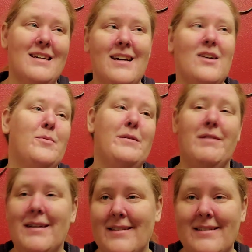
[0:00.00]
it'll be
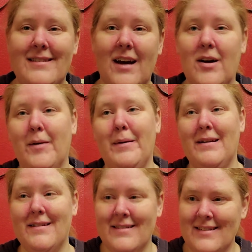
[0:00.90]
fine. I'll get
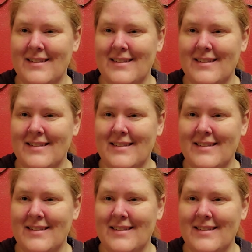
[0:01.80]
better.